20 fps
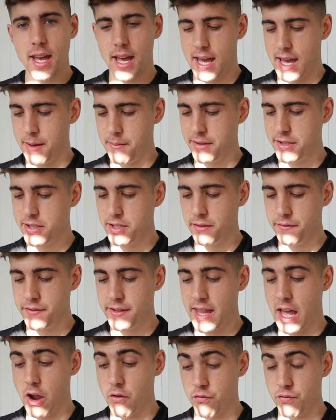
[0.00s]
It's
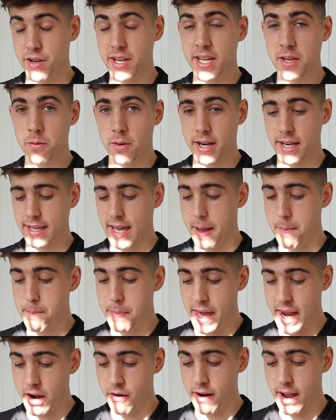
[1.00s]
something that I really want to get
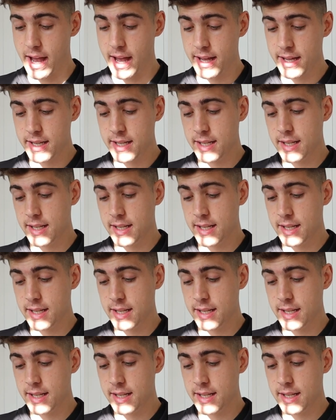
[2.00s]
better at.